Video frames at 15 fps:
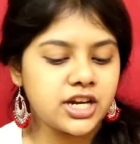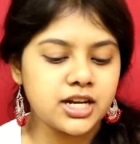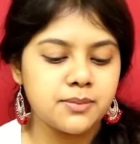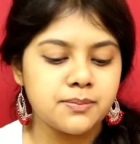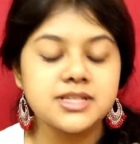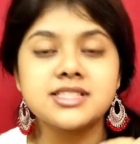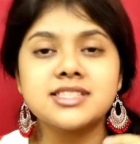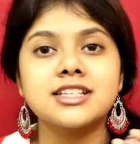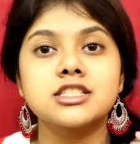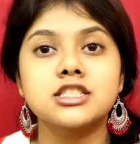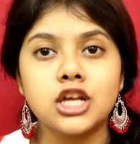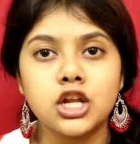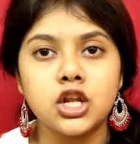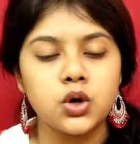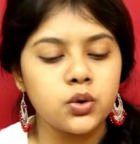number 6
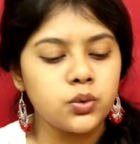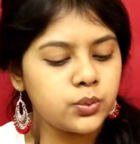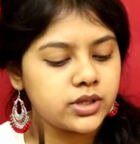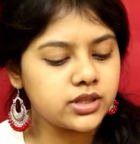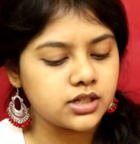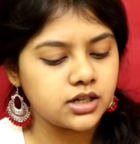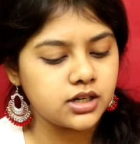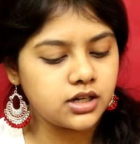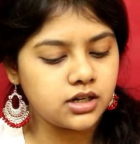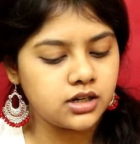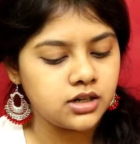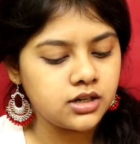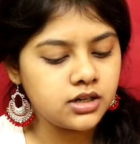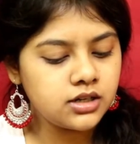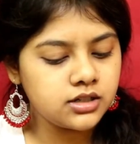Glow with a
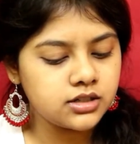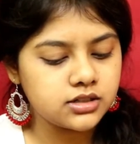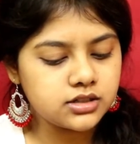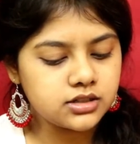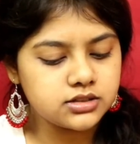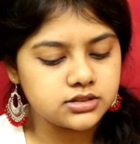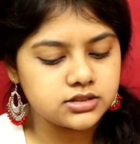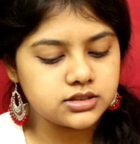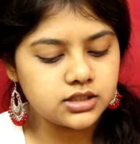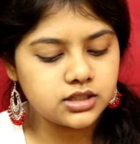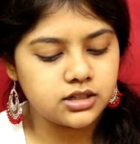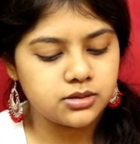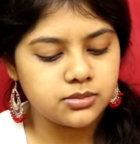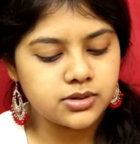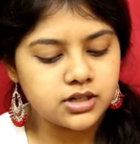
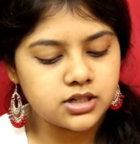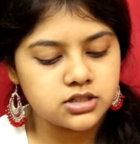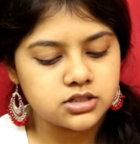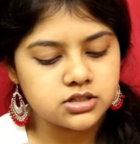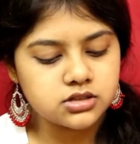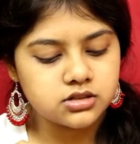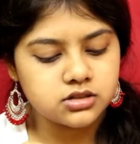concealer brush.